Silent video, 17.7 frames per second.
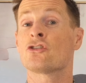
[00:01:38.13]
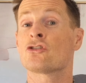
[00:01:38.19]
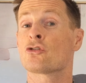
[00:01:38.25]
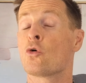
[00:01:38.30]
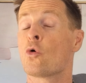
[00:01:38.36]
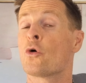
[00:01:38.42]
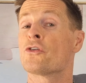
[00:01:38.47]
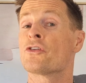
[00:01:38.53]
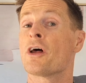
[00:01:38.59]

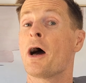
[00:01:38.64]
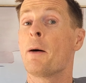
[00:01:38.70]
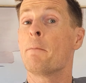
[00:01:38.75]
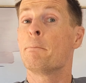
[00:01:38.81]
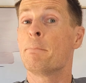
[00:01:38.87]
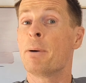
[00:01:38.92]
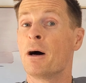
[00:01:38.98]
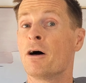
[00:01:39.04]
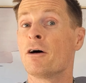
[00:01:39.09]
scores
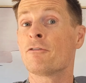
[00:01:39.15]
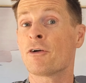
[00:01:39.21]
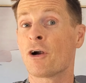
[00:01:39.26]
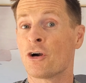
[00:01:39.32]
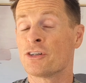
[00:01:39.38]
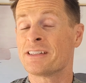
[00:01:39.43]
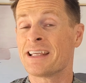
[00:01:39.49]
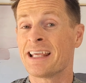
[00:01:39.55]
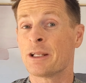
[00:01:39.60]
above
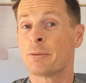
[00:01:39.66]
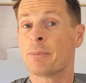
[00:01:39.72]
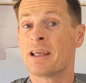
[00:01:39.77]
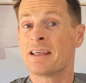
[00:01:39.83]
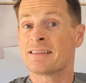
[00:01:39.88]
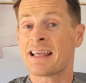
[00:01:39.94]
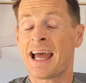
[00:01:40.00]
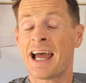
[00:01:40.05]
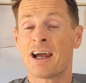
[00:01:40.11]
our
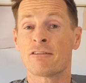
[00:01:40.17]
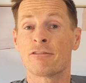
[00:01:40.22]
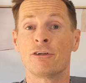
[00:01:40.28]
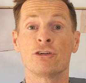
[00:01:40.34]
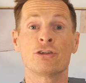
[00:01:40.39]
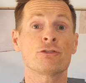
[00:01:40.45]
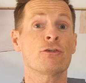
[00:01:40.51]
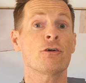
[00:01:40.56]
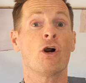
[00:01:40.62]
database
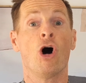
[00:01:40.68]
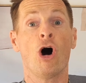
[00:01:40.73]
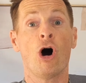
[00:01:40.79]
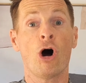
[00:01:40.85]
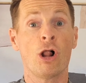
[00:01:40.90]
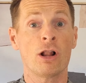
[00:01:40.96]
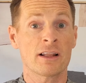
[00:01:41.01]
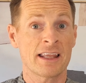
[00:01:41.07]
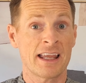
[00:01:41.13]
average for
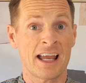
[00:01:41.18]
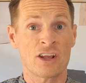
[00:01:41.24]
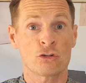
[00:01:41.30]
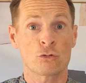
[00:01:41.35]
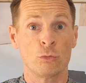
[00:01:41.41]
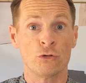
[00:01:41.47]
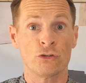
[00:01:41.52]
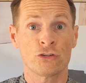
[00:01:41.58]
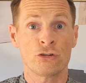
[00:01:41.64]
all
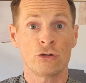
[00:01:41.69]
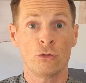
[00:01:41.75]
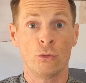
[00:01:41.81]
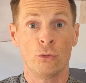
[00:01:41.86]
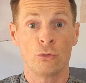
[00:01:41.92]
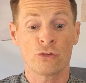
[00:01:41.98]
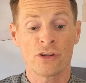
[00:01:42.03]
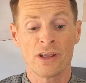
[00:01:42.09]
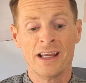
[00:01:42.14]
casual
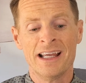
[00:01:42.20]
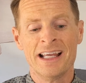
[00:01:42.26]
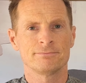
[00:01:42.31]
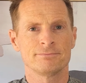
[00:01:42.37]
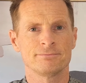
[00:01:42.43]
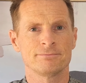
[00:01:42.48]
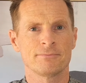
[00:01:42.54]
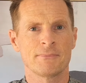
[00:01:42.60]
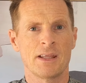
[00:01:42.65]
shoes.
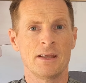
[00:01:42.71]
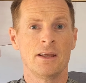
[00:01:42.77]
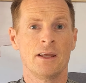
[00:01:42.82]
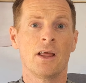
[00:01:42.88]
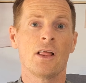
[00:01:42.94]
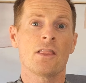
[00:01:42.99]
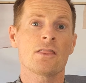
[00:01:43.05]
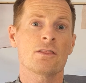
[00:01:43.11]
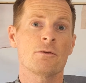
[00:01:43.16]

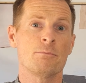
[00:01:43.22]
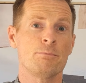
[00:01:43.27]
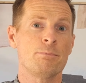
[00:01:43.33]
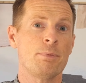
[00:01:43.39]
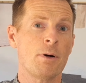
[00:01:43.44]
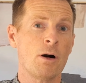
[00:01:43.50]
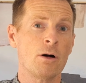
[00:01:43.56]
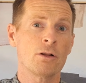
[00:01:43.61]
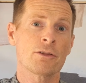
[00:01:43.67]
The
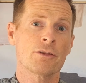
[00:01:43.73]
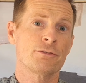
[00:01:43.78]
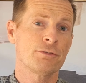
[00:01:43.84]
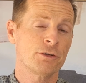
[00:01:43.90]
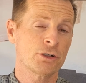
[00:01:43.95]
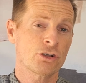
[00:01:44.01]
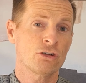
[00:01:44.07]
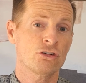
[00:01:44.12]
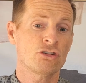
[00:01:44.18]
ball of the
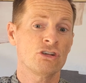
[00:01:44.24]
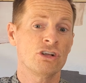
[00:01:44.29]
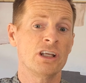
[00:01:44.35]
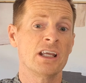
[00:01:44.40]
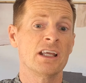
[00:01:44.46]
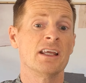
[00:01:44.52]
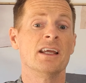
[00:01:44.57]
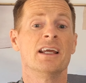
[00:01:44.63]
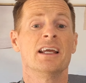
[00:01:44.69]
foot
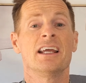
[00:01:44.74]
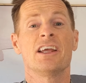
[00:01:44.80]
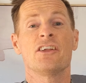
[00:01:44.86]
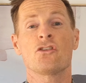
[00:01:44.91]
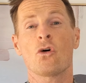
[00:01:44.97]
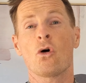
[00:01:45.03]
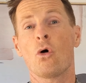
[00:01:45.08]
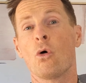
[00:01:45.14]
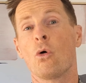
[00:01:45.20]
cushioning
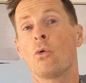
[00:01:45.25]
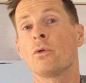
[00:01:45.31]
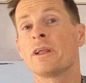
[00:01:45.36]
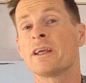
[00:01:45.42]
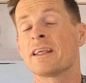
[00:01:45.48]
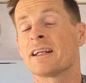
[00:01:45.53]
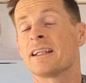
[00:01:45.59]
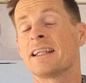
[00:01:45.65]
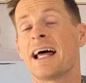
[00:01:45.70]
is only
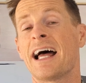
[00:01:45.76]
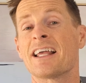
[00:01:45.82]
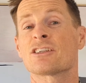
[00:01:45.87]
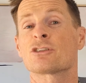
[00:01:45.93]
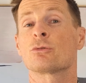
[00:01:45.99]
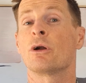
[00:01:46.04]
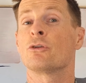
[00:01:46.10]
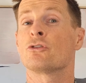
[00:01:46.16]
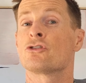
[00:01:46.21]
going to
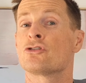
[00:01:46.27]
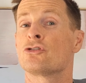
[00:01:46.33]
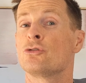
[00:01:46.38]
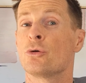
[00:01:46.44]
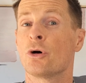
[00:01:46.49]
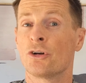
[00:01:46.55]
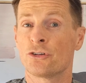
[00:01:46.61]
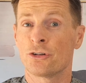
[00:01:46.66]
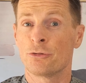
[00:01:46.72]
last around
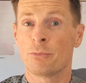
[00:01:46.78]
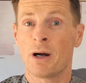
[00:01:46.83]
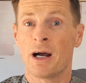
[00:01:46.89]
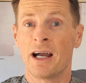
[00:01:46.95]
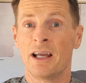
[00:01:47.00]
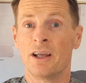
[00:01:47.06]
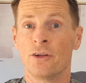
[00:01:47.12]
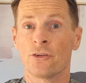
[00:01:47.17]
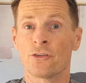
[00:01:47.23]
200
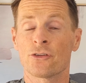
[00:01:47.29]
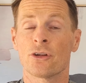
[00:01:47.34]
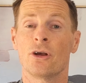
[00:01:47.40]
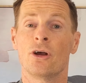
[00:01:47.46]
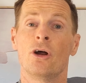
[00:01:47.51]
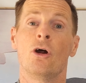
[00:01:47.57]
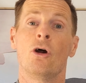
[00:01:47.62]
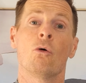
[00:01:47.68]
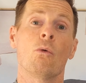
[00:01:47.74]
miles,
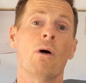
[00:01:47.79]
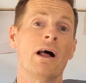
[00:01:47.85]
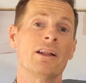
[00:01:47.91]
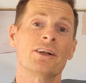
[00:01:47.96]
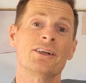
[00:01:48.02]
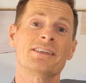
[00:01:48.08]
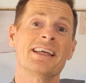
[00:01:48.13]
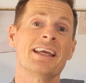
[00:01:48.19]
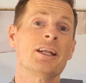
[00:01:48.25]
while
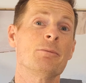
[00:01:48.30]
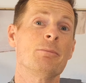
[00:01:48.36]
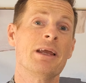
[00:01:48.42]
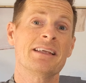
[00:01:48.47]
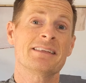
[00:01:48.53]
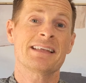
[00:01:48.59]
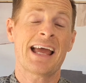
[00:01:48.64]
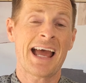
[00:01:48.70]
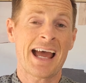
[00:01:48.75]
our
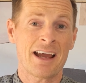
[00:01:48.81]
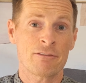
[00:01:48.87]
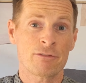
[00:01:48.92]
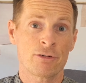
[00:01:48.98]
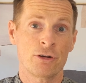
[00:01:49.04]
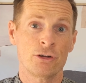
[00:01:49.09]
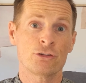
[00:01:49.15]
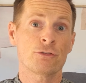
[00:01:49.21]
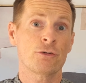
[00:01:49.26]
database
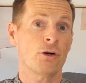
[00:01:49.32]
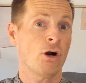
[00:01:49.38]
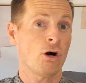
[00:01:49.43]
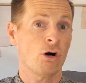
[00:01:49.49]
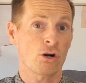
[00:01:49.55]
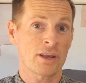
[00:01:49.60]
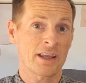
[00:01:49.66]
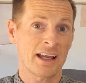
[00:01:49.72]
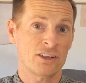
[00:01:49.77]
average for
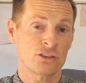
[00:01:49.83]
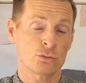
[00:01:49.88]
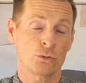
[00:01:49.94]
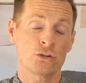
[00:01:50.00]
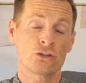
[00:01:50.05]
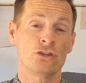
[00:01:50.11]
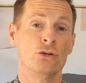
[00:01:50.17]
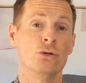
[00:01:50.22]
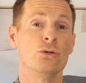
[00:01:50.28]
all casual
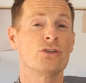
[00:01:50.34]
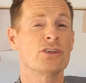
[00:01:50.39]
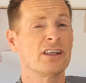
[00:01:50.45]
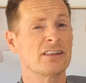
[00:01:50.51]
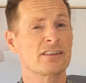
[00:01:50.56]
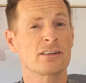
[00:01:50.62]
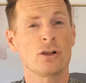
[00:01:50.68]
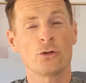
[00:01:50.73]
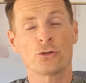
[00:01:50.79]
shoes
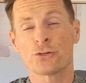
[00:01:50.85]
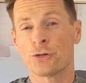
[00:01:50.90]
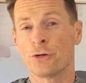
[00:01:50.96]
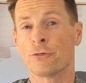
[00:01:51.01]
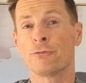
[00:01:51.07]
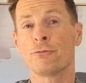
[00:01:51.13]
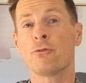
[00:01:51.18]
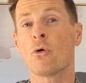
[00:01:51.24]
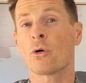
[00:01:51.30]
is closer to
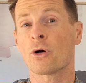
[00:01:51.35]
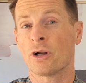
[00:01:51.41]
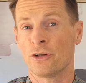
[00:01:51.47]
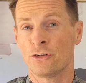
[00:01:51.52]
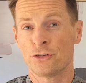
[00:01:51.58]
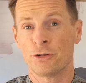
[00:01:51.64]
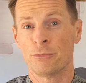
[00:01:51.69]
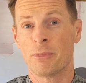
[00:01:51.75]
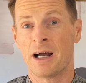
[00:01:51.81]

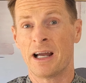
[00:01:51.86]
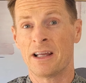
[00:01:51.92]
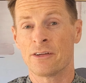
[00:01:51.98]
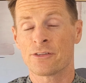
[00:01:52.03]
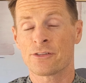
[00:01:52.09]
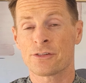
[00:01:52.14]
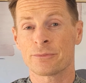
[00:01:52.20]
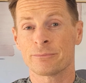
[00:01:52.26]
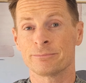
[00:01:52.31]
400
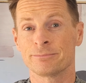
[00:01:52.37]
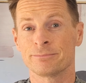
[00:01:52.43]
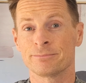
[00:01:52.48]
miles.